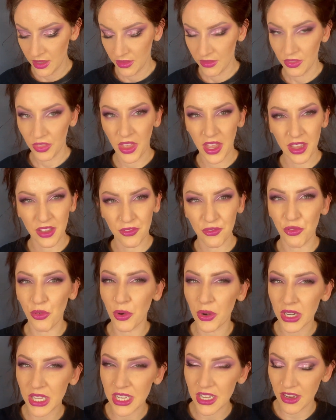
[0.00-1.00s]
Like
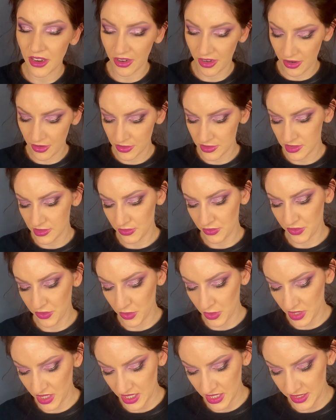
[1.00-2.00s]
40 euros
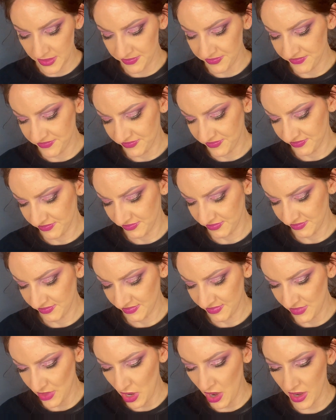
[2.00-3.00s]
for
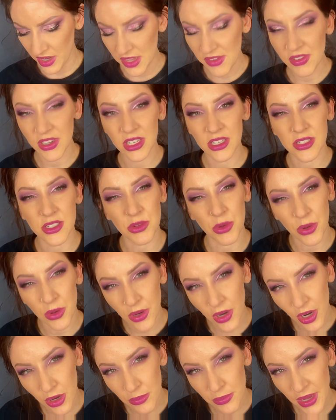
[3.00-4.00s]
not even a
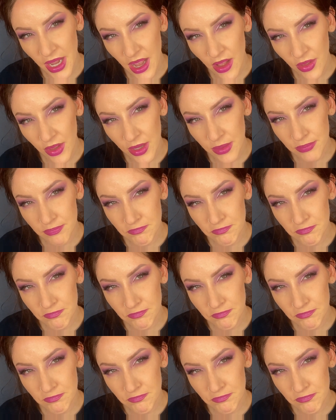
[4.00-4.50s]
duochrome palette?